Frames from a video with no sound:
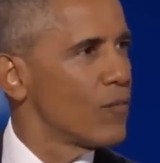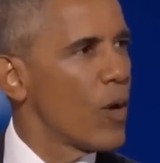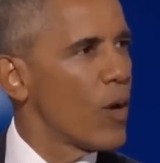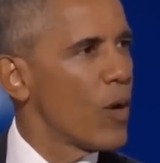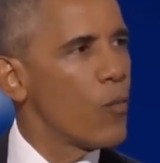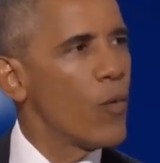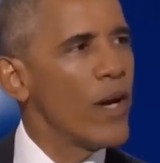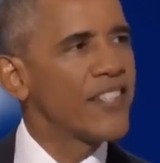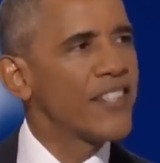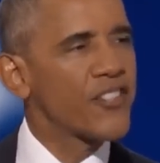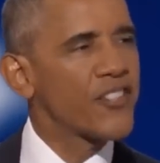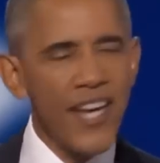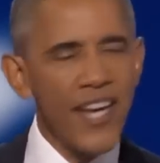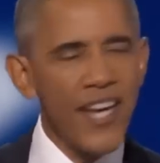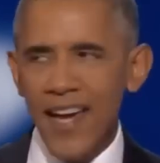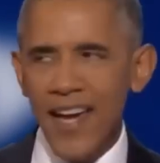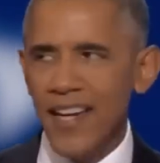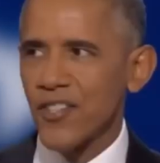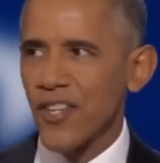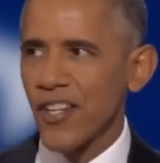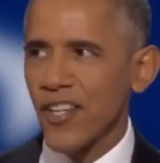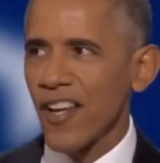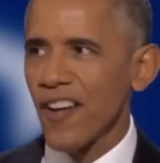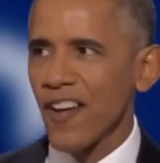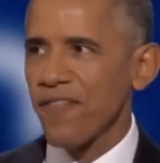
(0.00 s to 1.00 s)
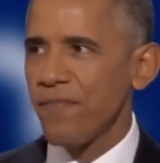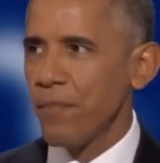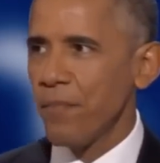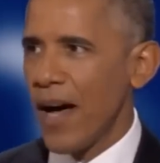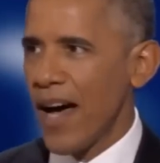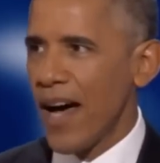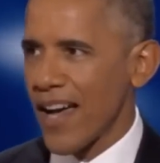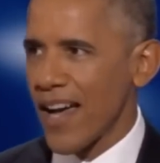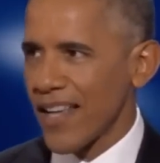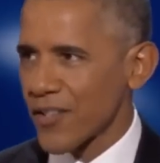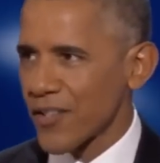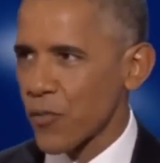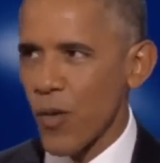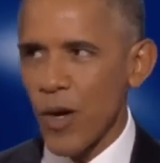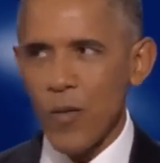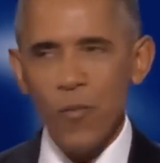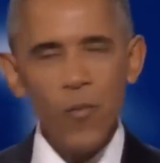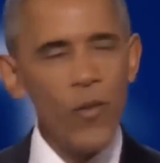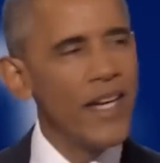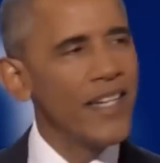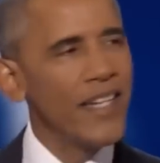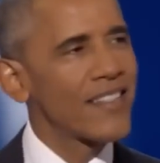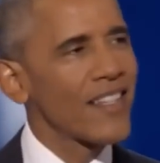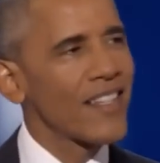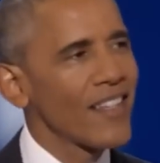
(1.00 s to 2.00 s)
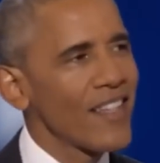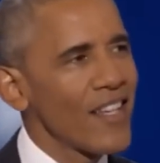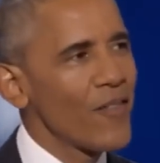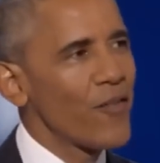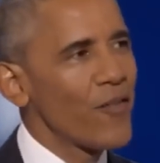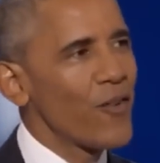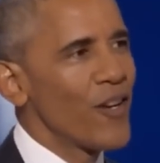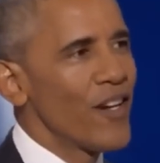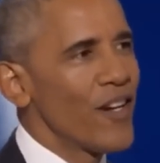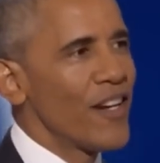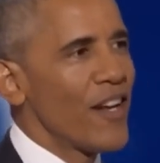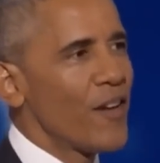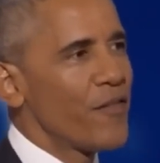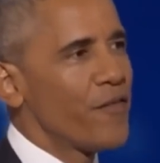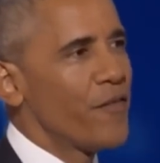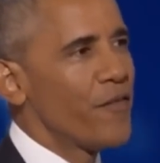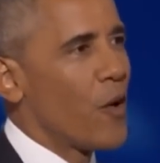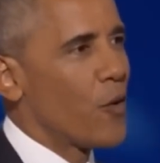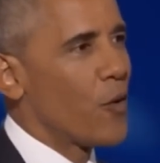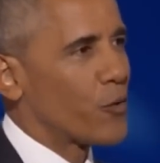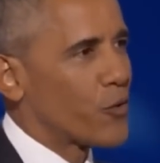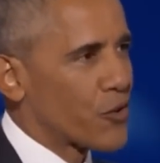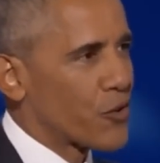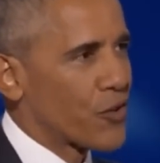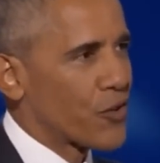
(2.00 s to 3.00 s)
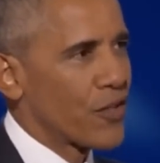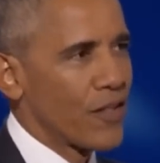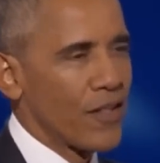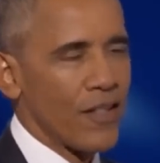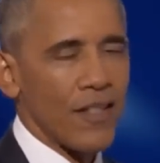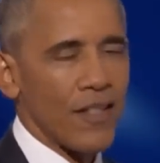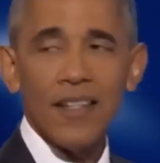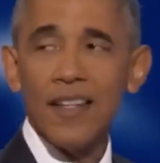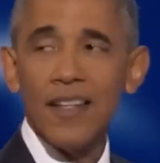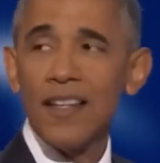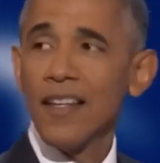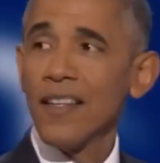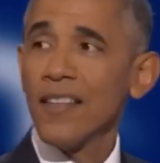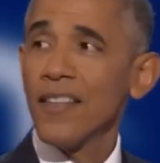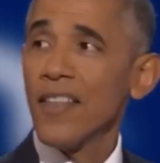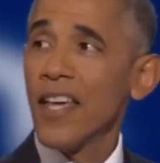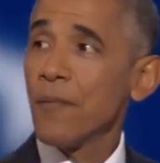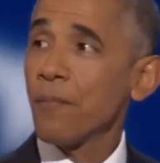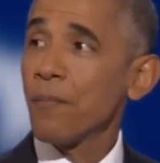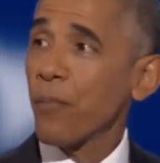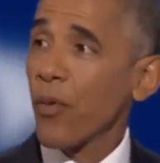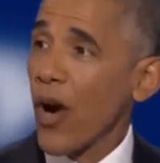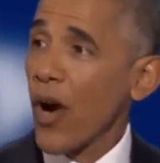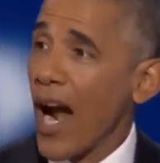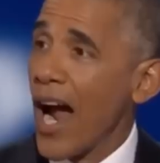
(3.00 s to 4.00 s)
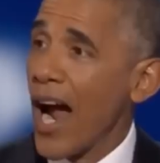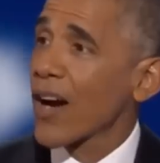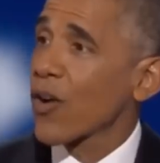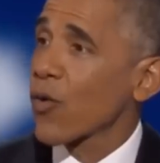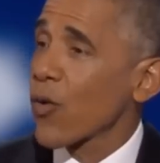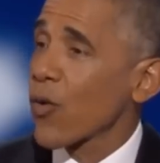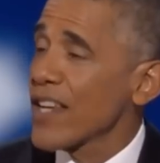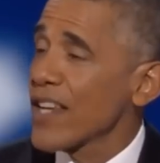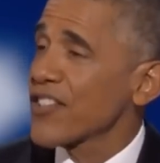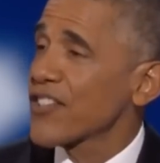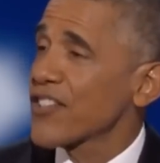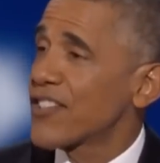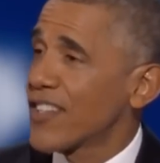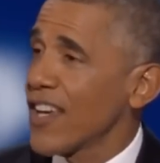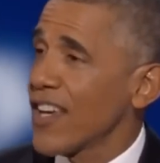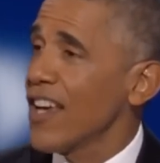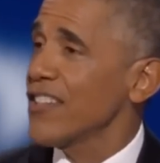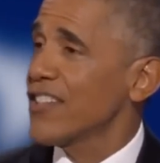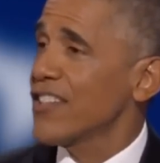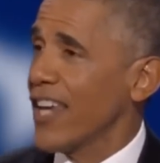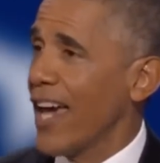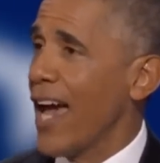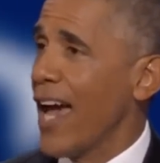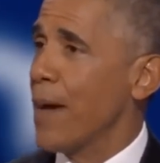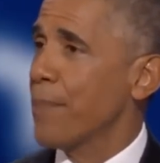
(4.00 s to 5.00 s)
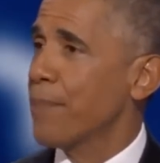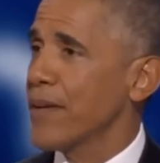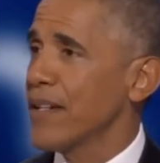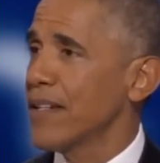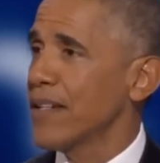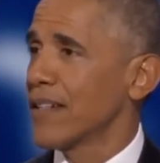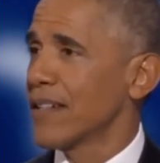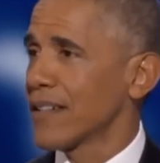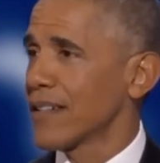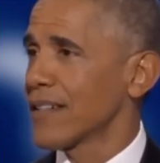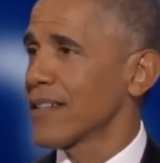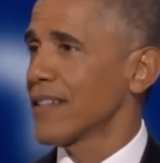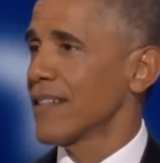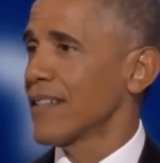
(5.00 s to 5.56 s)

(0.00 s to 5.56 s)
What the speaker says: when we change enough minds, when we deliver enough votes, then progress does happen.